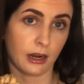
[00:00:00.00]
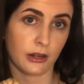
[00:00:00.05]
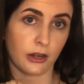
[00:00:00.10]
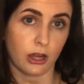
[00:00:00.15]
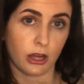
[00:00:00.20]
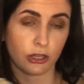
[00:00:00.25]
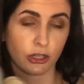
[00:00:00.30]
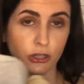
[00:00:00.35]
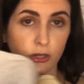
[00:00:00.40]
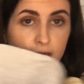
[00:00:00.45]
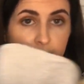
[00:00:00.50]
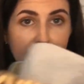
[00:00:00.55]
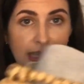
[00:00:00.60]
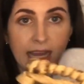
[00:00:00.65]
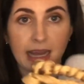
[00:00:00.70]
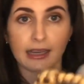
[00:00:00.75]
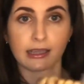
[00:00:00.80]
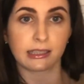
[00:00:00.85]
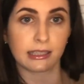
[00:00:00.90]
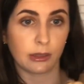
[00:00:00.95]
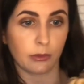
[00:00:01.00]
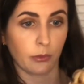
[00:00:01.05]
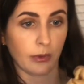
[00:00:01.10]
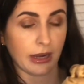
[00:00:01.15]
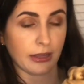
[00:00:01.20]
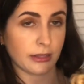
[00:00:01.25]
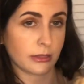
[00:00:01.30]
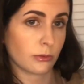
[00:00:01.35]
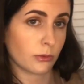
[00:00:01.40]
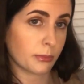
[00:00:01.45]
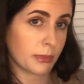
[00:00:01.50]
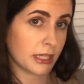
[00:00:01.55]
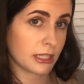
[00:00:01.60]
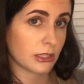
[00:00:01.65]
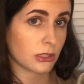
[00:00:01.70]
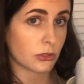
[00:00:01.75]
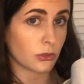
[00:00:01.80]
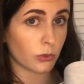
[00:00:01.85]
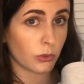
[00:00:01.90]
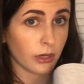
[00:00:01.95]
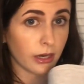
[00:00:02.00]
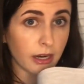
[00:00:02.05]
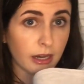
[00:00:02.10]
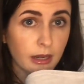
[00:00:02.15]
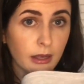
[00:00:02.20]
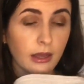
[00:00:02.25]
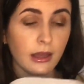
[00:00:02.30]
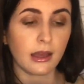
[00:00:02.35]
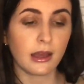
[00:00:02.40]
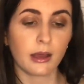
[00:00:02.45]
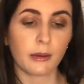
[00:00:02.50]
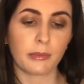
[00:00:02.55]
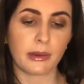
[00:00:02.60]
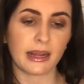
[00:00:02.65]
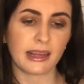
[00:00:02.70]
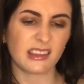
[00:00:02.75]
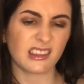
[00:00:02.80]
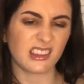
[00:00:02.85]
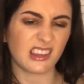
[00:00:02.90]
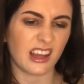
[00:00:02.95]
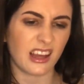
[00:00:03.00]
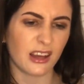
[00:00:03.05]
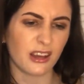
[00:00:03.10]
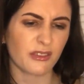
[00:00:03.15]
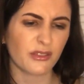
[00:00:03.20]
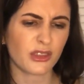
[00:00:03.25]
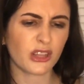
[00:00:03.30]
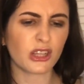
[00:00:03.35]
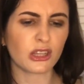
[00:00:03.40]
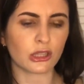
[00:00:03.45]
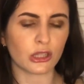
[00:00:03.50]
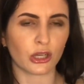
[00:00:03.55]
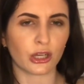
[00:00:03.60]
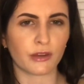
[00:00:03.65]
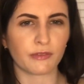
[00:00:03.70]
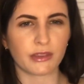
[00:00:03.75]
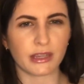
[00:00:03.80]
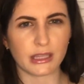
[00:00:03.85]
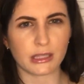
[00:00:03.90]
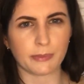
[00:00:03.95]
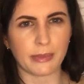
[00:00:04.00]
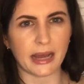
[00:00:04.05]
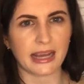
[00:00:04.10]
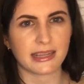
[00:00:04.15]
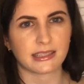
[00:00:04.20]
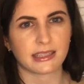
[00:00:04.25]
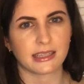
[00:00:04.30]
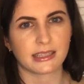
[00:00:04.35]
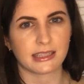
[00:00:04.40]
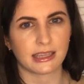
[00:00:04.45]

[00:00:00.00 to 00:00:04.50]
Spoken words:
Not sure exactly where this will be stored, but I love the look of these baskets.